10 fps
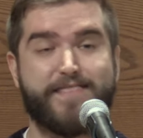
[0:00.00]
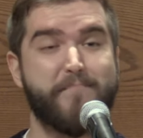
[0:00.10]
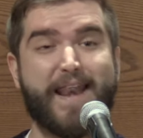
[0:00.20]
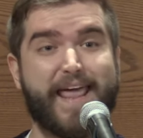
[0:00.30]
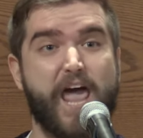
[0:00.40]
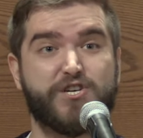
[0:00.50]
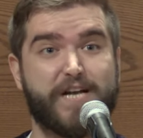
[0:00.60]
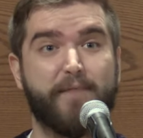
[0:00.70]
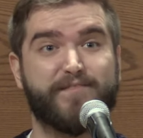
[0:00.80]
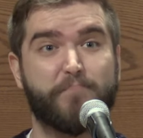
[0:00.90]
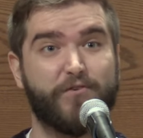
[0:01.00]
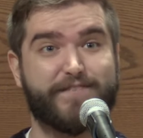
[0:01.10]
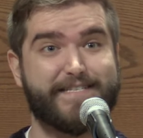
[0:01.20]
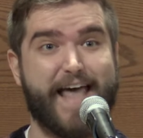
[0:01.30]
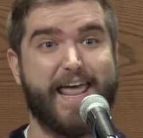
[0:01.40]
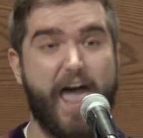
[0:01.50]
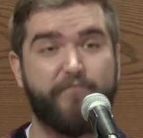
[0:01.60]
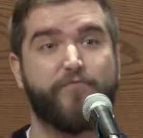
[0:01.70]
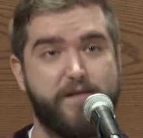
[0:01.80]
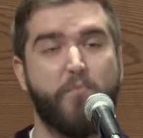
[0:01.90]
The medication I'm supposed to take
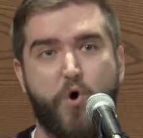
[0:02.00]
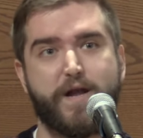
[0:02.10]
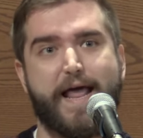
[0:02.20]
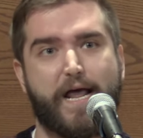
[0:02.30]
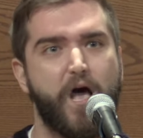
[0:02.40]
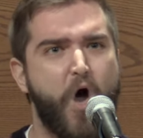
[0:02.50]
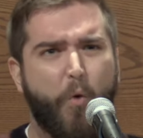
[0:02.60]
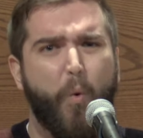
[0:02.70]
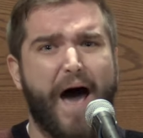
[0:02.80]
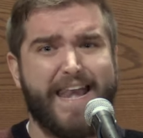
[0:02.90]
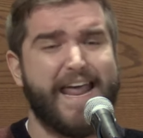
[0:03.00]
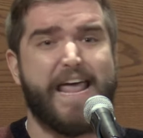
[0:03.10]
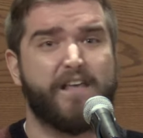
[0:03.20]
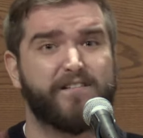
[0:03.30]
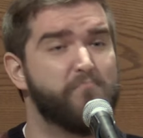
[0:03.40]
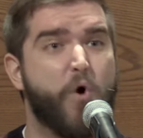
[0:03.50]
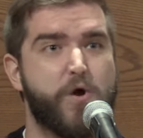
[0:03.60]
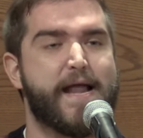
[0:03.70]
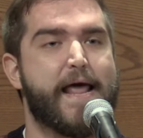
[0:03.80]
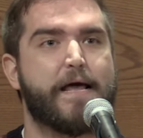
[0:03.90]
every morning. What is
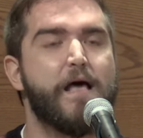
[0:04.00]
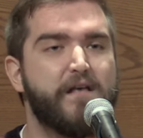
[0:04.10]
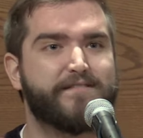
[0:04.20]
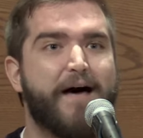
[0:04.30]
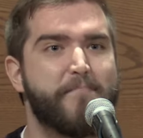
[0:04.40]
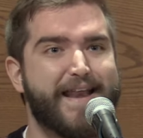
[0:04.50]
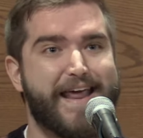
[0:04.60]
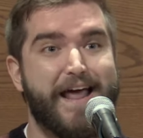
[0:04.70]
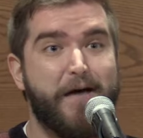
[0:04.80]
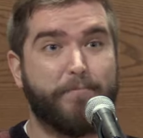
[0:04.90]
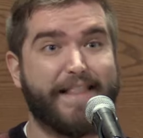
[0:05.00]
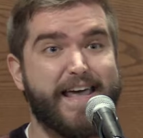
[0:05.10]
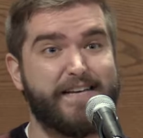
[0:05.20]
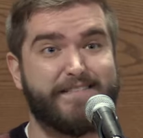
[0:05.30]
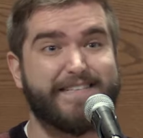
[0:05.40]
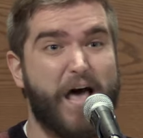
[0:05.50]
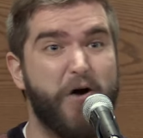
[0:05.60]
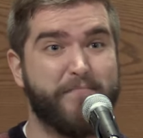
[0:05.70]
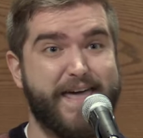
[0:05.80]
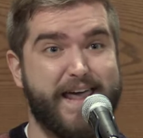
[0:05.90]
morning? Somebody, please
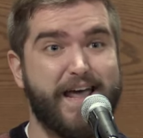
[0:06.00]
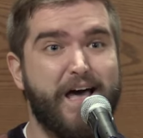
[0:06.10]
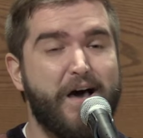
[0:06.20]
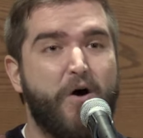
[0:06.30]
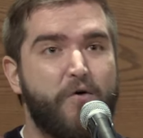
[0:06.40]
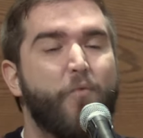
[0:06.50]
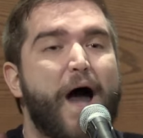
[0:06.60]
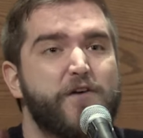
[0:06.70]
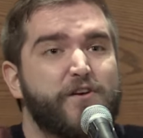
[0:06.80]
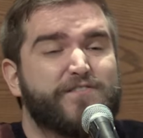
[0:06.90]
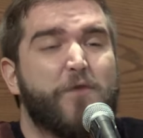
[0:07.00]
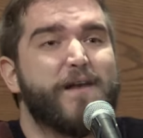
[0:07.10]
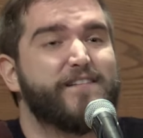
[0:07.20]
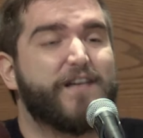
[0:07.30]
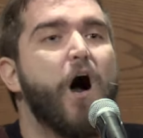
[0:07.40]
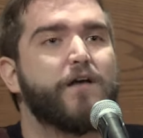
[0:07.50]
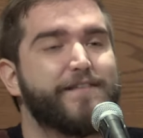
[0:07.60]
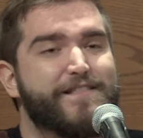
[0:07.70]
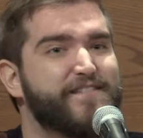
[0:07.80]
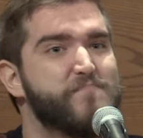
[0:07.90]
tell me. Why are there so many songs
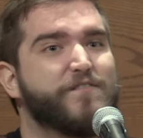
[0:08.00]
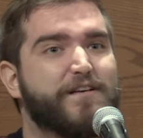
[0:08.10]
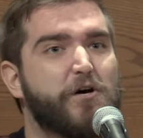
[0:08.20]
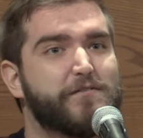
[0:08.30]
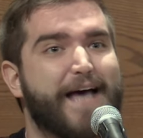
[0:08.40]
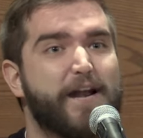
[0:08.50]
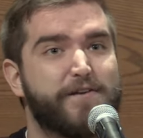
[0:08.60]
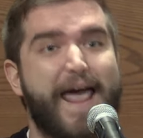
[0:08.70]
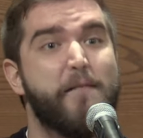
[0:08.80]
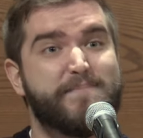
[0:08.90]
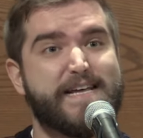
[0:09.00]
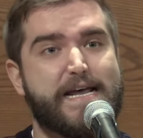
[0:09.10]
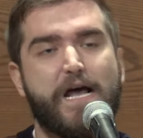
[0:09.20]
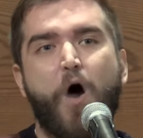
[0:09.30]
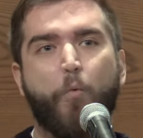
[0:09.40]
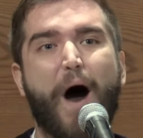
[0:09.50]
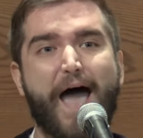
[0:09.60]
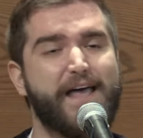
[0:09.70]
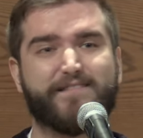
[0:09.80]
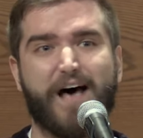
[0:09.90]
in this musical titled Empty?
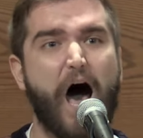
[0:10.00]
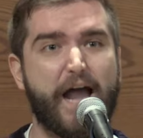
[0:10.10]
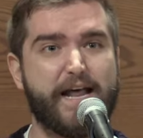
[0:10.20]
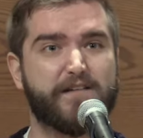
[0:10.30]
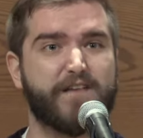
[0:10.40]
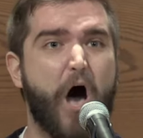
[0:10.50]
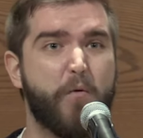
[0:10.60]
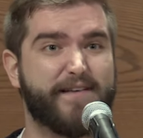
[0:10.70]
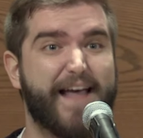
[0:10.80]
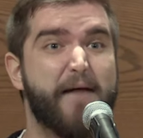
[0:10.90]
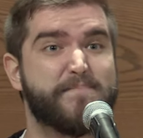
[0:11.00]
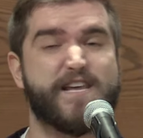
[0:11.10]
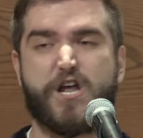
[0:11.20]
Why is the audience always empty?